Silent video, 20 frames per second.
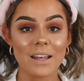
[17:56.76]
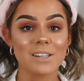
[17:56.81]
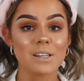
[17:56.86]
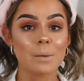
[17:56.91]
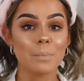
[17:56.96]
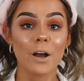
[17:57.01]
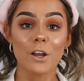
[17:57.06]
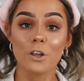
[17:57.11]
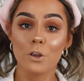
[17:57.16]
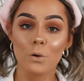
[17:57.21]
These
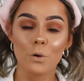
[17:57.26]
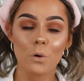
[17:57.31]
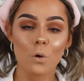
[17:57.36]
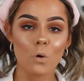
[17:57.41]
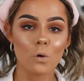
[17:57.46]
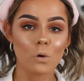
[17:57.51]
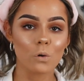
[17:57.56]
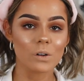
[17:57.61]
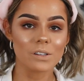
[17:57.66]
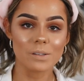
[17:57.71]
are by
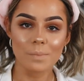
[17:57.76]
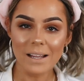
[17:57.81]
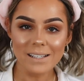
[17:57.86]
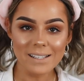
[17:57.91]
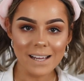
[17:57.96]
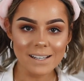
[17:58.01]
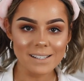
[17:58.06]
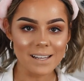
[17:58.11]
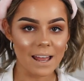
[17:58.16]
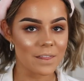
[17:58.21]
Unicorn
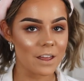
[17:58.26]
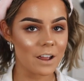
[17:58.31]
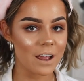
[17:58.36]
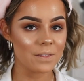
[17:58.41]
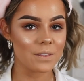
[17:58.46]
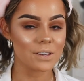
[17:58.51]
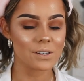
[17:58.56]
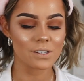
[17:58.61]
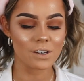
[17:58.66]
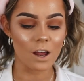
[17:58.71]
Cosmetics and they're
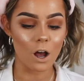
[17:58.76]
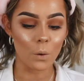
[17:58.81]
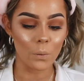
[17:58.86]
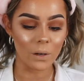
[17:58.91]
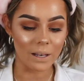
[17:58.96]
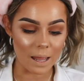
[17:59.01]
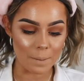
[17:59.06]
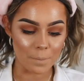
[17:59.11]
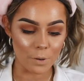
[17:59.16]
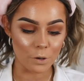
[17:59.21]
in the style
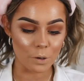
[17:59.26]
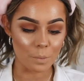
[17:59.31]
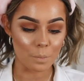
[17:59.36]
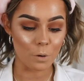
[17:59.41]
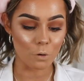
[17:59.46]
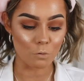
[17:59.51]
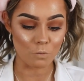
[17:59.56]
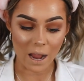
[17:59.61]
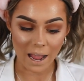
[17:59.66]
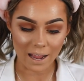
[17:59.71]
Lemon
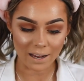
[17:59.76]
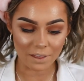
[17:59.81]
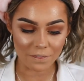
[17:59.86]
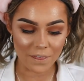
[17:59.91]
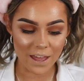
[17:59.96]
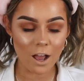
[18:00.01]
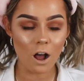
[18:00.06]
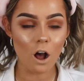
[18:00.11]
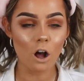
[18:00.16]
Meringue. They